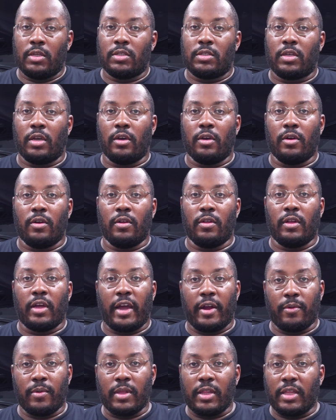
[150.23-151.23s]
So
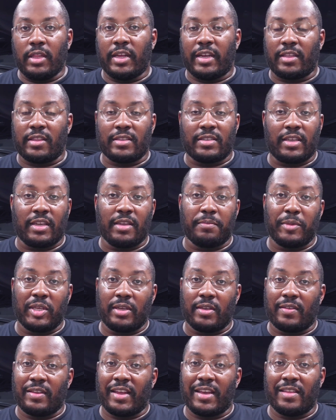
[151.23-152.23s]
I really like this kit
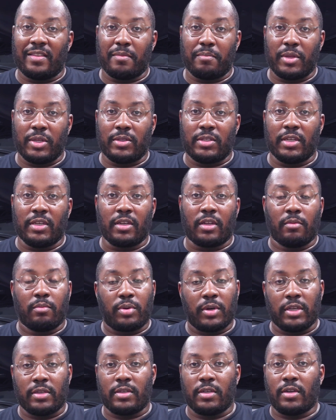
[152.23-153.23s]
because it has a built-in
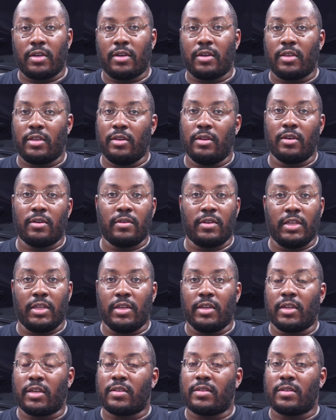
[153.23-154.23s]
compressor. You don't need
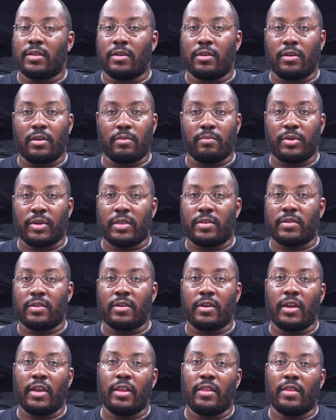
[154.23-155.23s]
an external
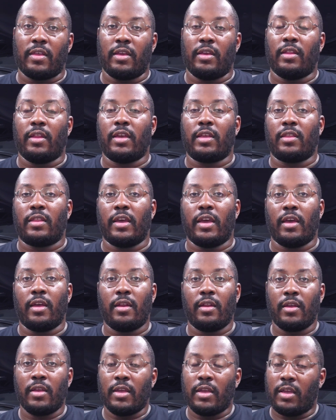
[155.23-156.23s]
compressor or anything like
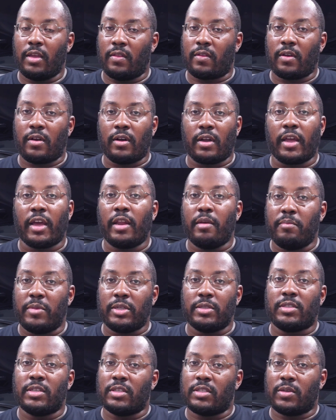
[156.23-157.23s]
that. It's all kind of
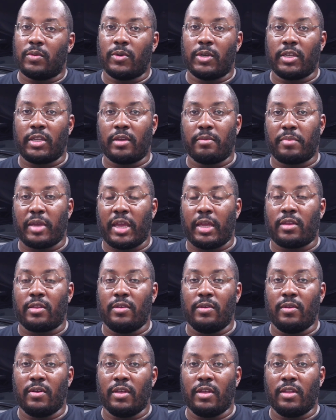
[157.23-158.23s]
built into one compact
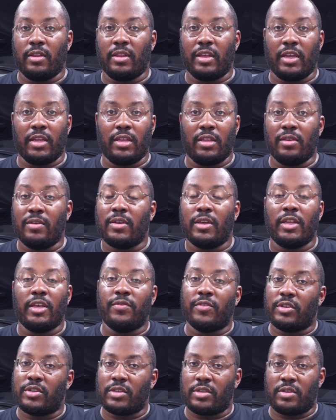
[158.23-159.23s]
unit that you could
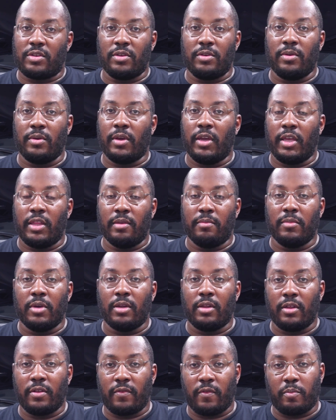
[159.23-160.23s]
even just do in the
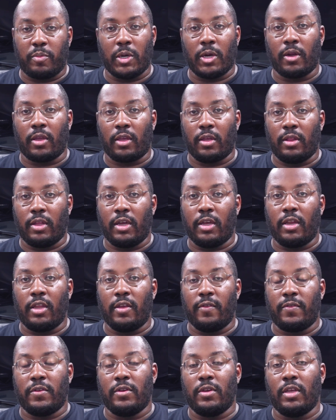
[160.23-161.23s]
middle of a parking lot
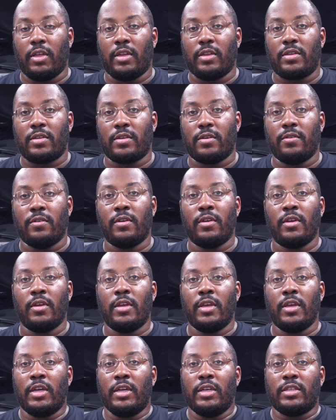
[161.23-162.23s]
if you needed to.
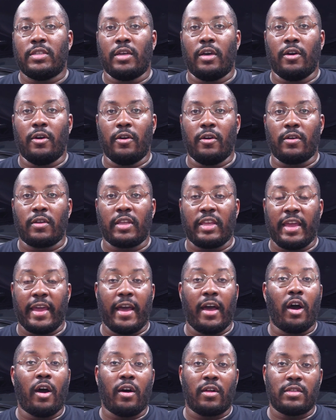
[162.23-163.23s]
So
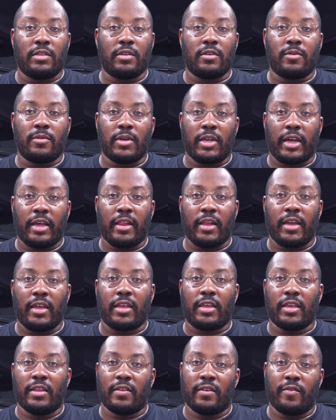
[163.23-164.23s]
yeah, also what I
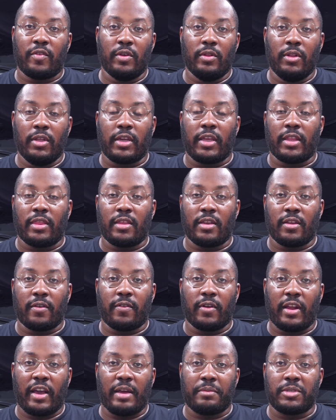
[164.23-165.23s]
like is if you look at the
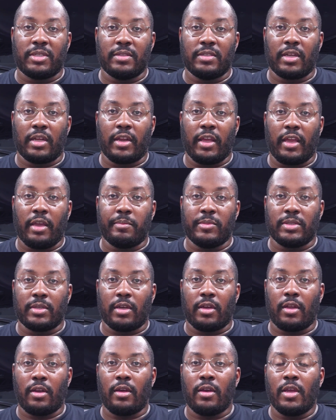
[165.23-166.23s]
different options on
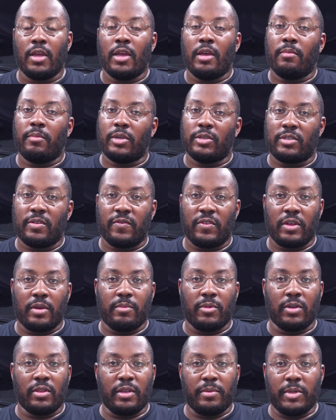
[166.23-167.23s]
Amazon, most of
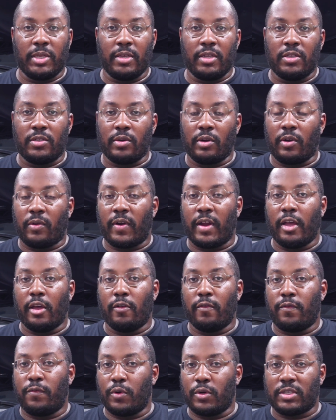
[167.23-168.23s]
them are limited to
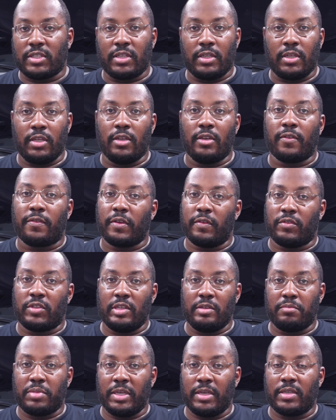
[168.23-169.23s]
around fourteen to
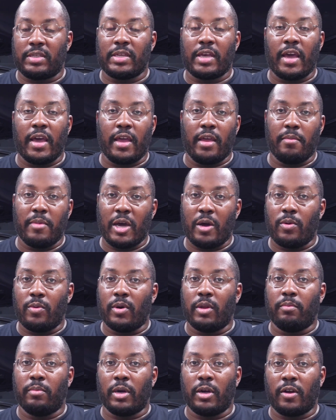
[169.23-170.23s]
fifteen P S I, about
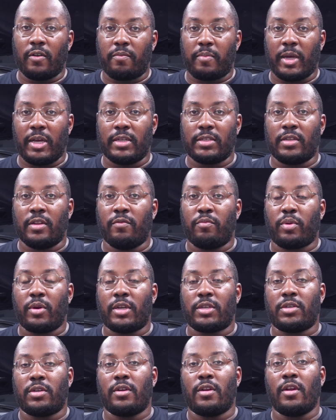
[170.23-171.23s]
one bar of positive
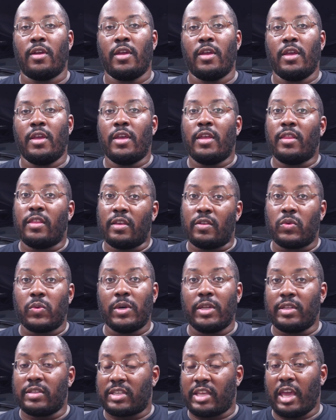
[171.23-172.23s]
pressure. This
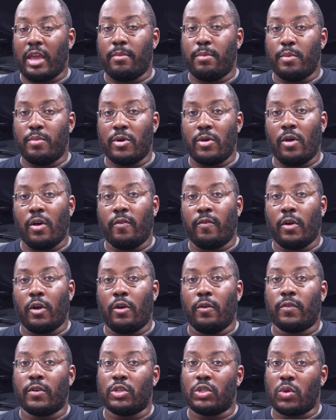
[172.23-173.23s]
one is capable of
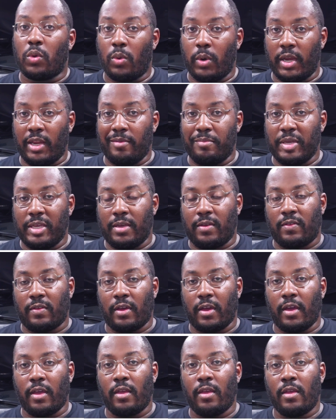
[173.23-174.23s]
over twenty P S
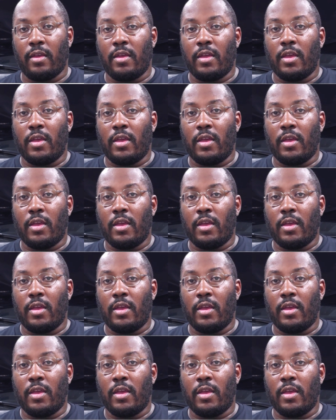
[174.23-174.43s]
I.